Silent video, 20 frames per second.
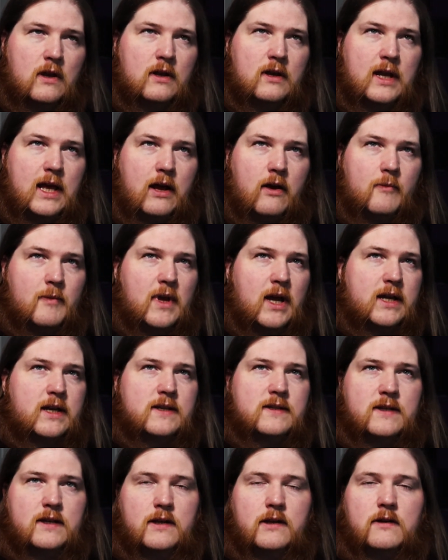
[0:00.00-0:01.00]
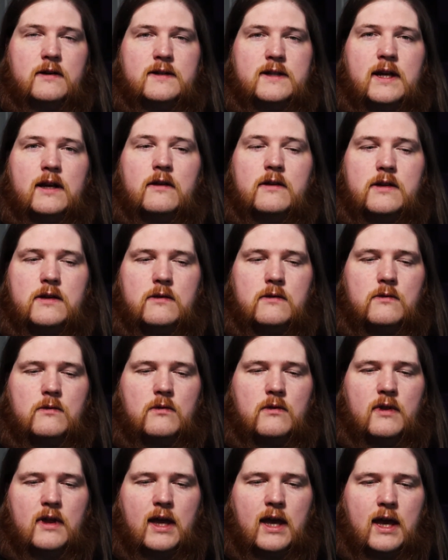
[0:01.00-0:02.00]
Now, I'm not going to sit here and tell you
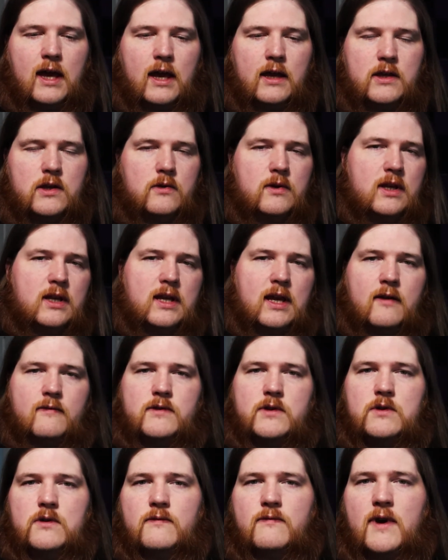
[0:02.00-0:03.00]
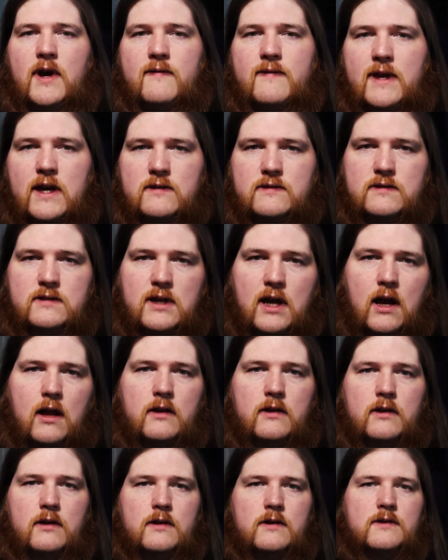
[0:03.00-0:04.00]
that you need to have $2,000 to
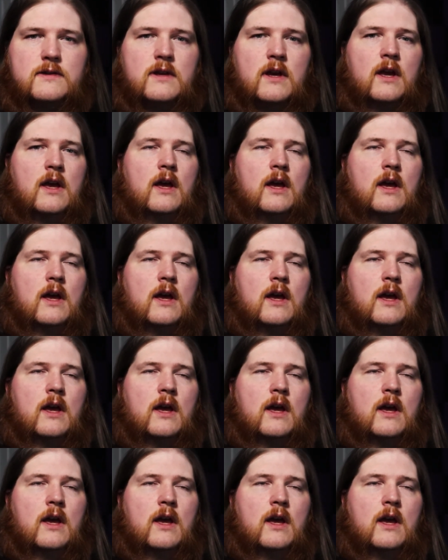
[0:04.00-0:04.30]
$5,000.